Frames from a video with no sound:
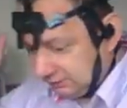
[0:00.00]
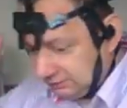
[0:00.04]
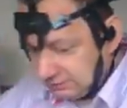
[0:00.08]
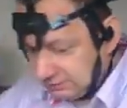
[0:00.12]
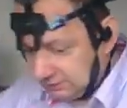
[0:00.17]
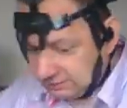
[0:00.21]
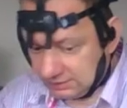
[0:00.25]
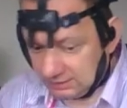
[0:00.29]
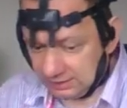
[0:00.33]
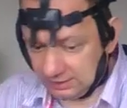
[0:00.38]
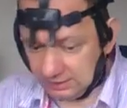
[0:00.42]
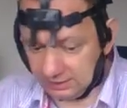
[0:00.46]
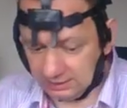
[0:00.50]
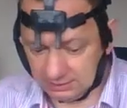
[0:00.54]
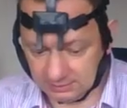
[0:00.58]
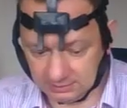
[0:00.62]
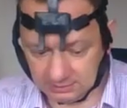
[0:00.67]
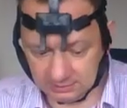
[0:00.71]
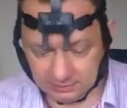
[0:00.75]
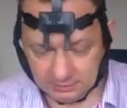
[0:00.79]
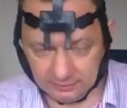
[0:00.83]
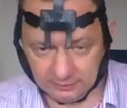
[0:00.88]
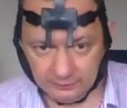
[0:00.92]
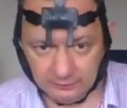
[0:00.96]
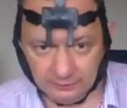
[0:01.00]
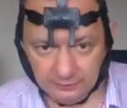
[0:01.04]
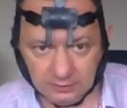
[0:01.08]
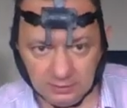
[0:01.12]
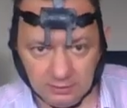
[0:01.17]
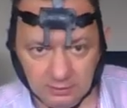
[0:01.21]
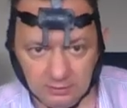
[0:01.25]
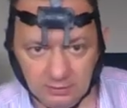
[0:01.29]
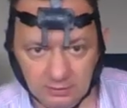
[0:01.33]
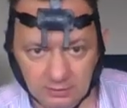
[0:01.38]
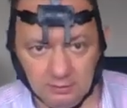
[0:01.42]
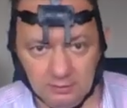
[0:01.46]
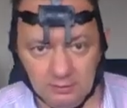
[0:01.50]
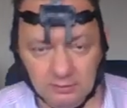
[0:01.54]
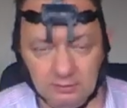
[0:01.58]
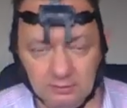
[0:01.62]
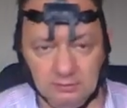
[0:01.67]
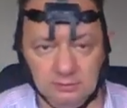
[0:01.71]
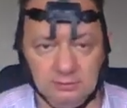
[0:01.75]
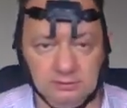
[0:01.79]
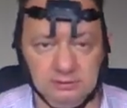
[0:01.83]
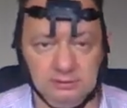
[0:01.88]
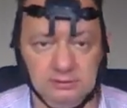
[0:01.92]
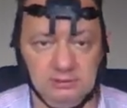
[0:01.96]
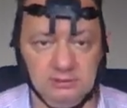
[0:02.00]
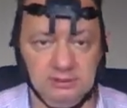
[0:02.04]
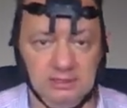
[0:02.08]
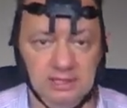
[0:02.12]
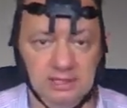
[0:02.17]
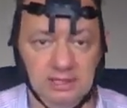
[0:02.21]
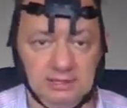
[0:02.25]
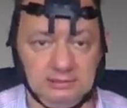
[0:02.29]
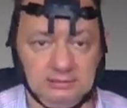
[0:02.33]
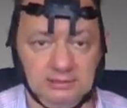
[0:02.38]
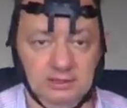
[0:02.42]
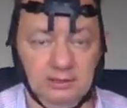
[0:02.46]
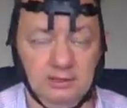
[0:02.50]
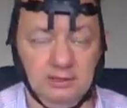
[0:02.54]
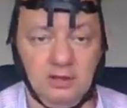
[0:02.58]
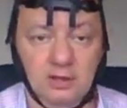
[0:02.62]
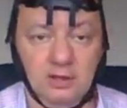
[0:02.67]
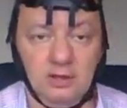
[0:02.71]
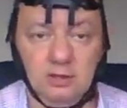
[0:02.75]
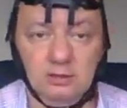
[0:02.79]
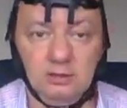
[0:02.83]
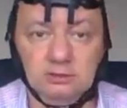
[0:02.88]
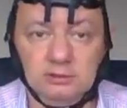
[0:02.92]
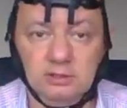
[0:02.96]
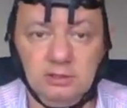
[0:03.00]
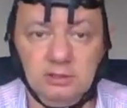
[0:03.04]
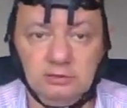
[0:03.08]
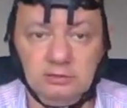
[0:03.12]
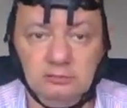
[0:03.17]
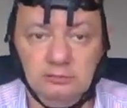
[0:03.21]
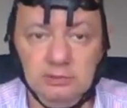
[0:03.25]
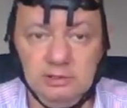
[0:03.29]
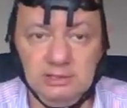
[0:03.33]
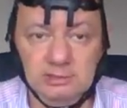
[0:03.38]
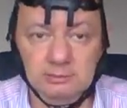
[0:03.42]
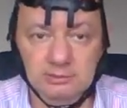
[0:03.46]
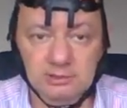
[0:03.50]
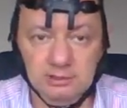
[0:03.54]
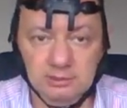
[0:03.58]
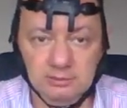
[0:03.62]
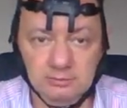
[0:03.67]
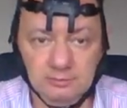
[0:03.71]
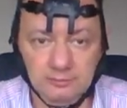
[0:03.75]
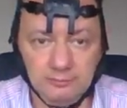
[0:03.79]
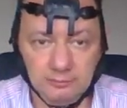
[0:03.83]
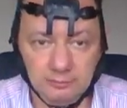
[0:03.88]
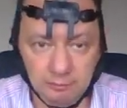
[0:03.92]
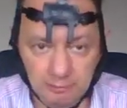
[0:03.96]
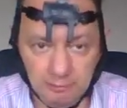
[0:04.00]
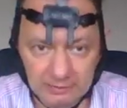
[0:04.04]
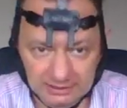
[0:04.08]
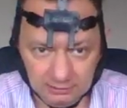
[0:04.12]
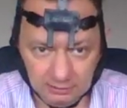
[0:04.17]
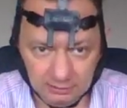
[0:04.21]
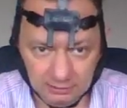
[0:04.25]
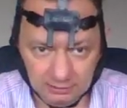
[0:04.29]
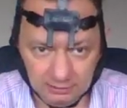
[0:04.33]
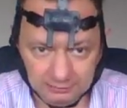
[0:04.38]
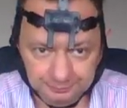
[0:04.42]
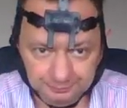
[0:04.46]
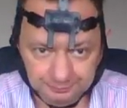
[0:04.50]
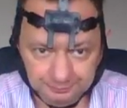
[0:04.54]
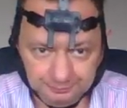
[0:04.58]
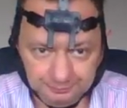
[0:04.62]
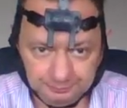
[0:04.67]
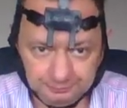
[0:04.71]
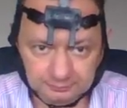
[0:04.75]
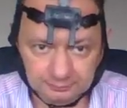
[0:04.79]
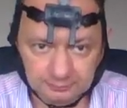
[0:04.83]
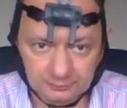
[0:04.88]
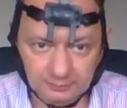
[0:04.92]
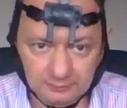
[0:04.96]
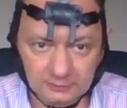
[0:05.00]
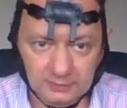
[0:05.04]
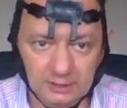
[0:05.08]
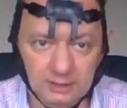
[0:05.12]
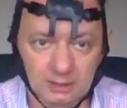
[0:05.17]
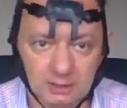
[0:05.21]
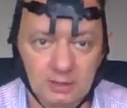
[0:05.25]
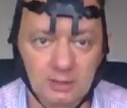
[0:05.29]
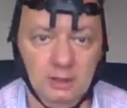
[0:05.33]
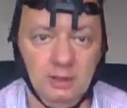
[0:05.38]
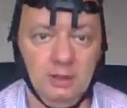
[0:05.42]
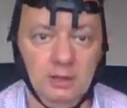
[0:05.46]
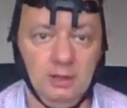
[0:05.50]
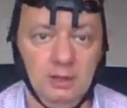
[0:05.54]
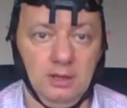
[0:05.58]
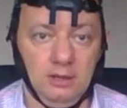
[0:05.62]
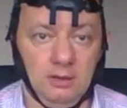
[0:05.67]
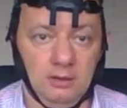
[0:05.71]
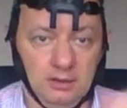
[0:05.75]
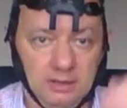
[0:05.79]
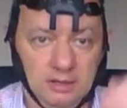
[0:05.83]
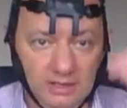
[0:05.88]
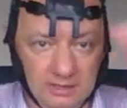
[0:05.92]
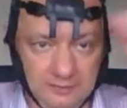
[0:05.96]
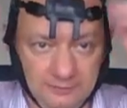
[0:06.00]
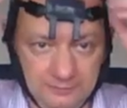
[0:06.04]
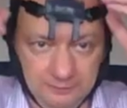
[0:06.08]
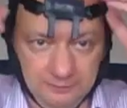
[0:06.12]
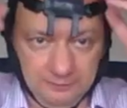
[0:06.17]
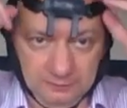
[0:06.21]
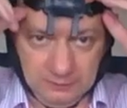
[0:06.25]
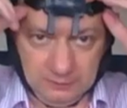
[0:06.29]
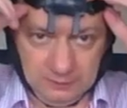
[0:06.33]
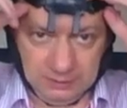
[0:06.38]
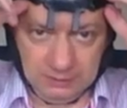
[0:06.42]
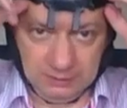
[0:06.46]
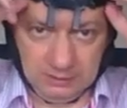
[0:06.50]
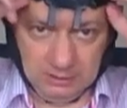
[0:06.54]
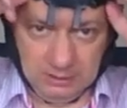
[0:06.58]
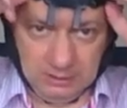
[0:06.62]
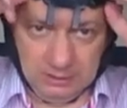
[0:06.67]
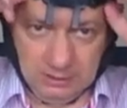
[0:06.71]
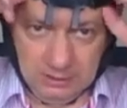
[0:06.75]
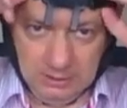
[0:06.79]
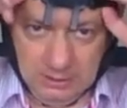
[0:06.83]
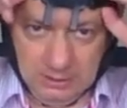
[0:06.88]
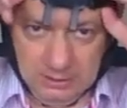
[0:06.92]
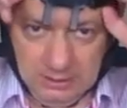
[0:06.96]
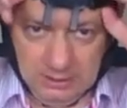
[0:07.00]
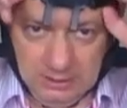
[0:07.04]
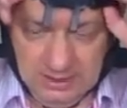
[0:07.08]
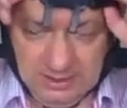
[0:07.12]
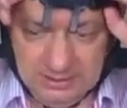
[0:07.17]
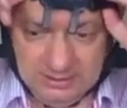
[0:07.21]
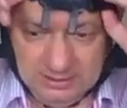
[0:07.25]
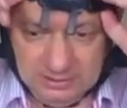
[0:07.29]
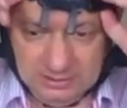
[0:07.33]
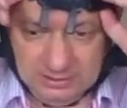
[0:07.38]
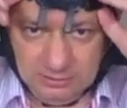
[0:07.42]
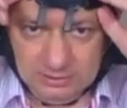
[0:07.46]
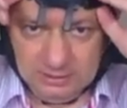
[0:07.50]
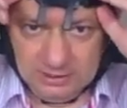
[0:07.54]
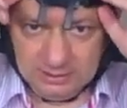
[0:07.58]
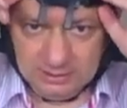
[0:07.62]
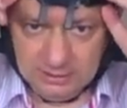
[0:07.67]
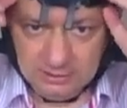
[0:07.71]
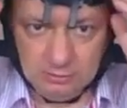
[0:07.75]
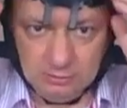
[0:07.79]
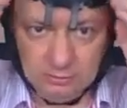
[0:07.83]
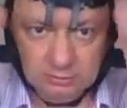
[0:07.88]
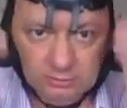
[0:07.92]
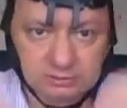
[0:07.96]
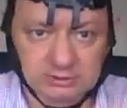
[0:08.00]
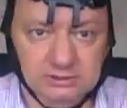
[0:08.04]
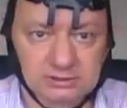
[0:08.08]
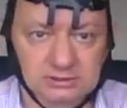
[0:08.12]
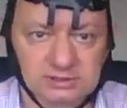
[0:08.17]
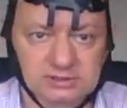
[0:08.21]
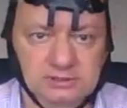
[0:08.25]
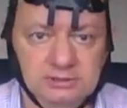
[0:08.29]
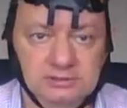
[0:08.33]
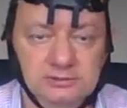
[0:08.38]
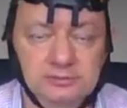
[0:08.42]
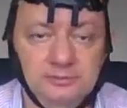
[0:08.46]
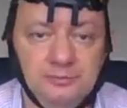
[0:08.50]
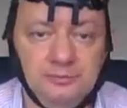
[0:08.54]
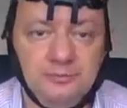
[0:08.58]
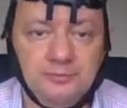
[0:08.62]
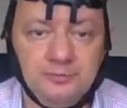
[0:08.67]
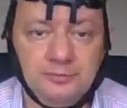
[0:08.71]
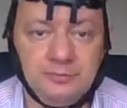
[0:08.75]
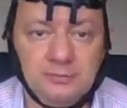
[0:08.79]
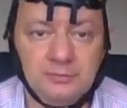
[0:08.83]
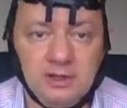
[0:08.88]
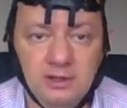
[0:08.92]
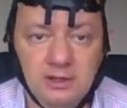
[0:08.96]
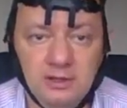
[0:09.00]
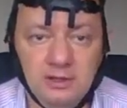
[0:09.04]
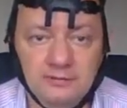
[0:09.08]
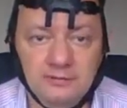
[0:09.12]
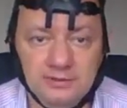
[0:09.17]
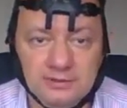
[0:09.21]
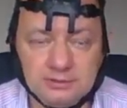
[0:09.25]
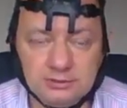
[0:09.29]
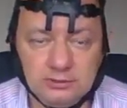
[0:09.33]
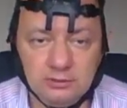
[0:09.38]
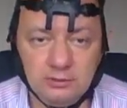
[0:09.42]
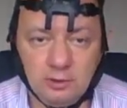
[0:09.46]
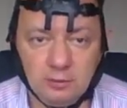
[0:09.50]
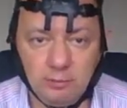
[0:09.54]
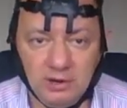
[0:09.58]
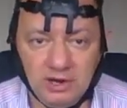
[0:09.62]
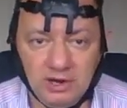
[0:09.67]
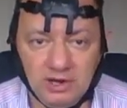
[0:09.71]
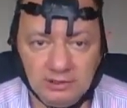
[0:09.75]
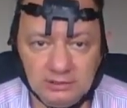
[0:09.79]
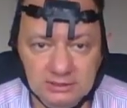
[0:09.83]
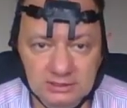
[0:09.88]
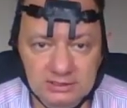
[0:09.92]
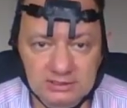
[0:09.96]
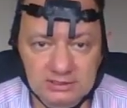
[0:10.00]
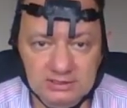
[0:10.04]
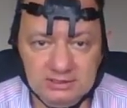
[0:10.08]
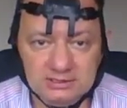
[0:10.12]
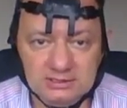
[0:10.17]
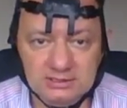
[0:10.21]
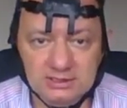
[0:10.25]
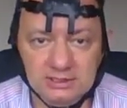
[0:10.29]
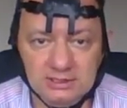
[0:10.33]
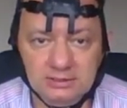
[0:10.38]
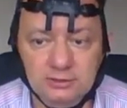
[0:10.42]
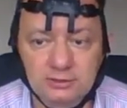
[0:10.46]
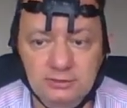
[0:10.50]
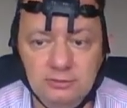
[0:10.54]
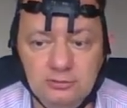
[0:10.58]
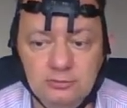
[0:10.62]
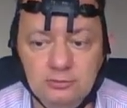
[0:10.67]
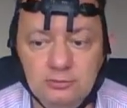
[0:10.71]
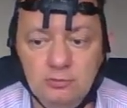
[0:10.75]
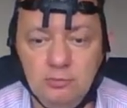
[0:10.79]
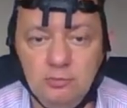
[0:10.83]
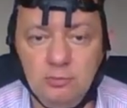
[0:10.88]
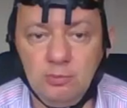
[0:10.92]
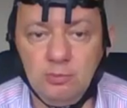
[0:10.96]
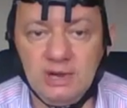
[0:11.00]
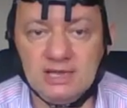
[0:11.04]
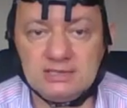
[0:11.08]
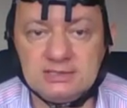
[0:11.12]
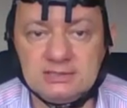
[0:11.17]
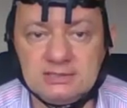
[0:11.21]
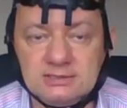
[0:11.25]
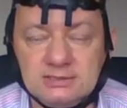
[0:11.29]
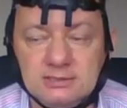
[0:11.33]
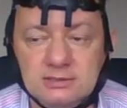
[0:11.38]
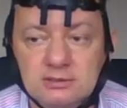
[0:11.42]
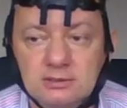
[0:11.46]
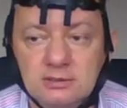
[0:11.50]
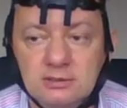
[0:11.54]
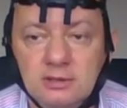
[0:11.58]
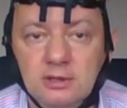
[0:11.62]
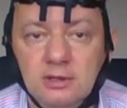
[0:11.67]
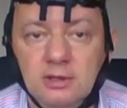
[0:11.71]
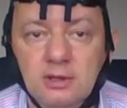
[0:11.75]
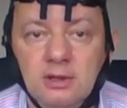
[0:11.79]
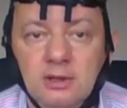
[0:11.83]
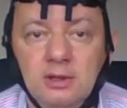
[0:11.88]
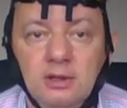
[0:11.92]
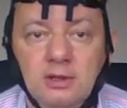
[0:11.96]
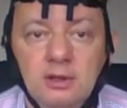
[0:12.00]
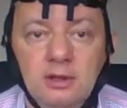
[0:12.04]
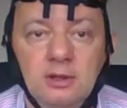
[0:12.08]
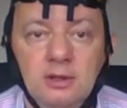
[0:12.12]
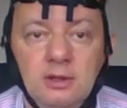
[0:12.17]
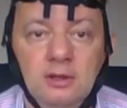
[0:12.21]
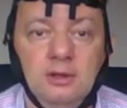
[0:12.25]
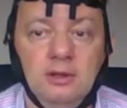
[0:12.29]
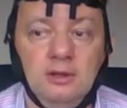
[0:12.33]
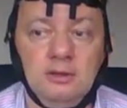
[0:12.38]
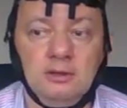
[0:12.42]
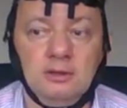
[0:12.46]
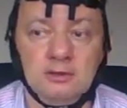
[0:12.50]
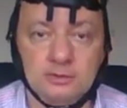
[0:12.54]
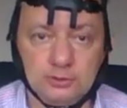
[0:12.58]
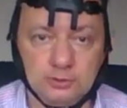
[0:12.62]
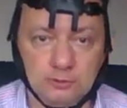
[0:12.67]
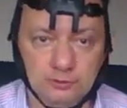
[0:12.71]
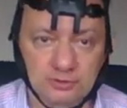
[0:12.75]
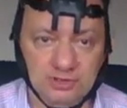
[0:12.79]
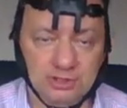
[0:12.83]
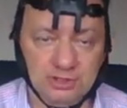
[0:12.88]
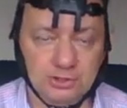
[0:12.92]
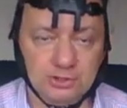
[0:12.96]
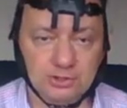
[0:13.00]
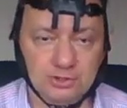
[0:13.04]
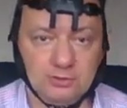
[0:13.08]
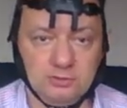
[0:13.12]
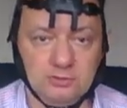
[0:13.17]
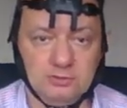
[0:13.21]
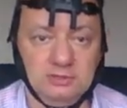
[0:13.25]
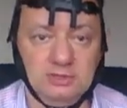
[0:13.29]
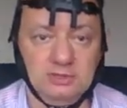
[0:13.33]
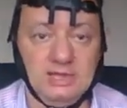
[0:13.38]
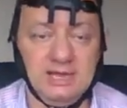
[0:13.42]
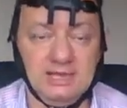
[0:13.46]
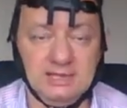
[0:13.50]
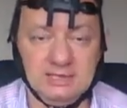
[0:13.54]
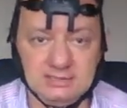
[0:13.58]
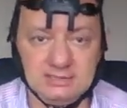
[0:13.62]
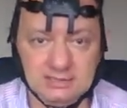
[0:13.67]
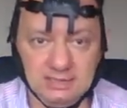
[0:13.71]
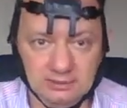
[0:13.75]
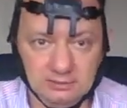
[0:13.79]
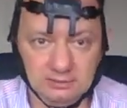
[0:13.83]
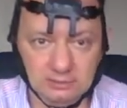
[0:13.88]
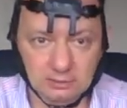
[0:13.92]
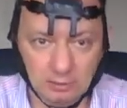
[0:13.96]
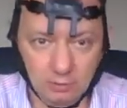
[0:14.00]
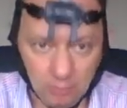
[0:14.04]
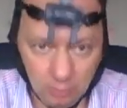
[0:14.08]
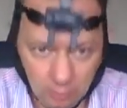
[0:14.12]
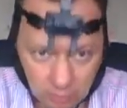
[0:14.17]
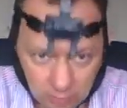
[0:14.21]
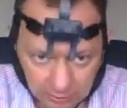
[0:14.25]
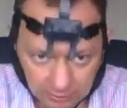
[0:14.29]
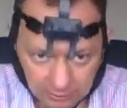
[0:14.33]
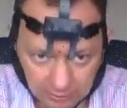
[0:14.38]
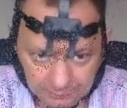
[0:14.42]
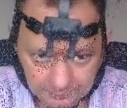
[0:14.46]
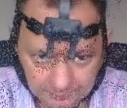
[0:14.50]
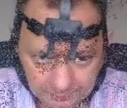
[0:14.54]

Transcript: this case the electrical contact will be better. Okay, as soon as you did it, the third part is that you must switch the headset on.